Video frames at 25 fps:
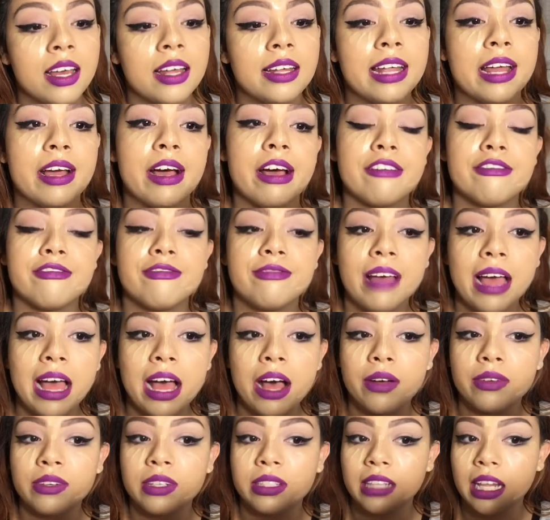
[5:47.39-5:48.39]
Now, I've
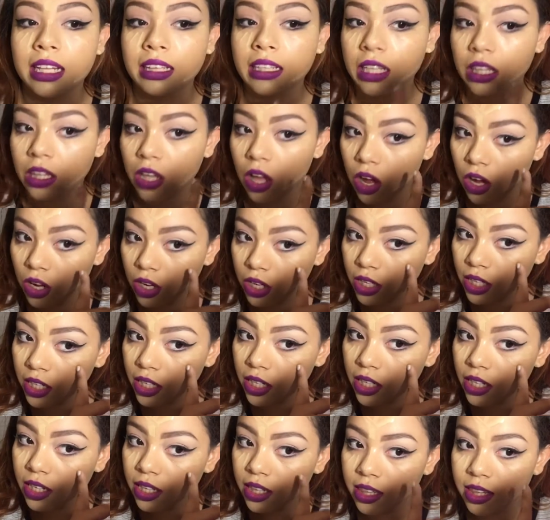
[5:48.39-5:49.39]
found that the
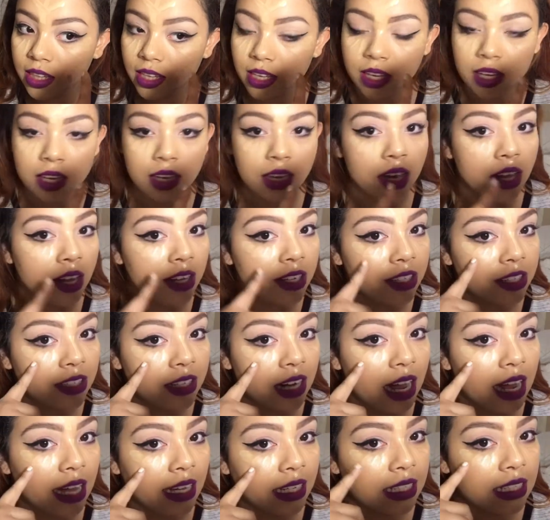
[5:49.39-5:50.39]
longer the under
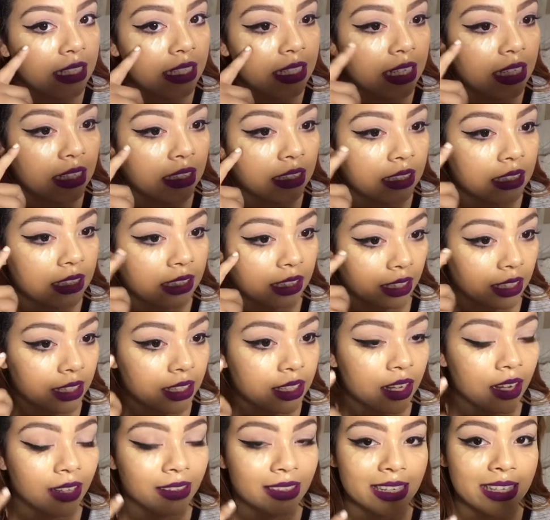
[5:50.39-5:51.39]
eye concealer
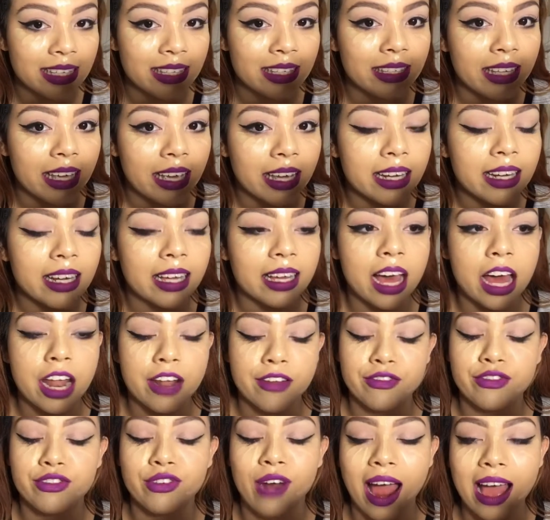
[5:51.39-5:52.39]
sits on the skin, it
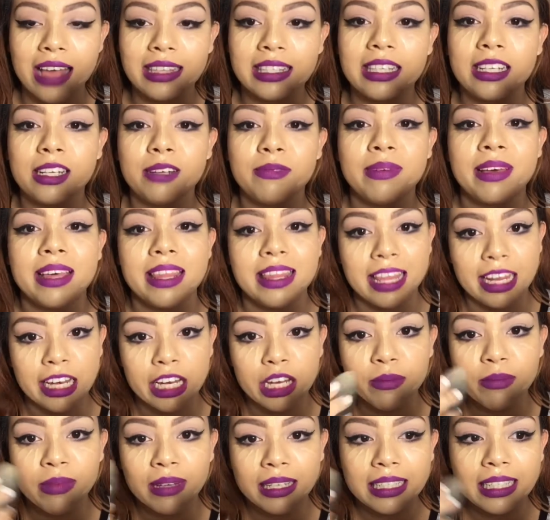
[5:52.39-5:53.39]
kind of dries a little bit, then
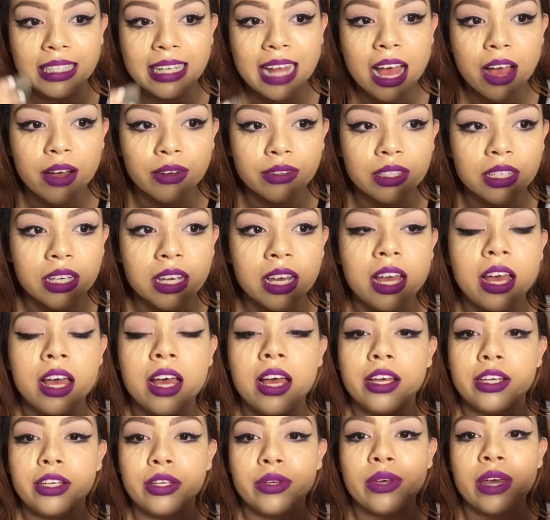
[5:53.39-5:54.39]
you blend it out,
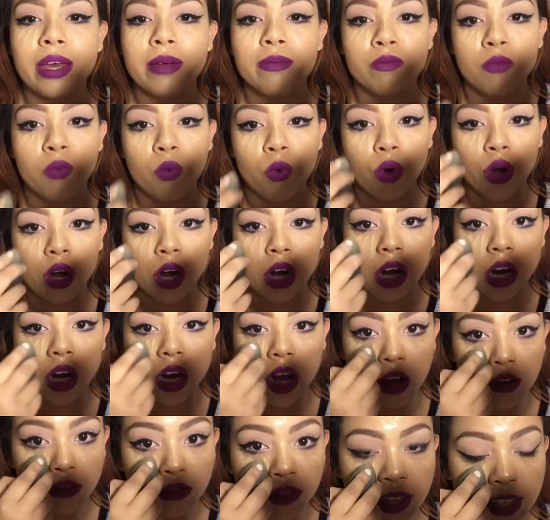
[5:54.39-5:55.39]
you get more
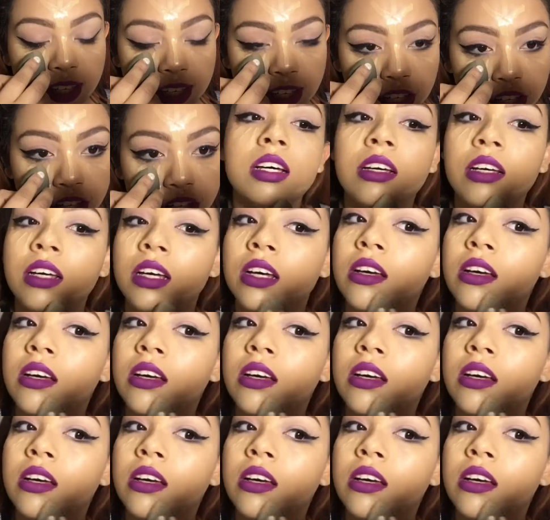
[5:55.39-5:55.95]
coverage.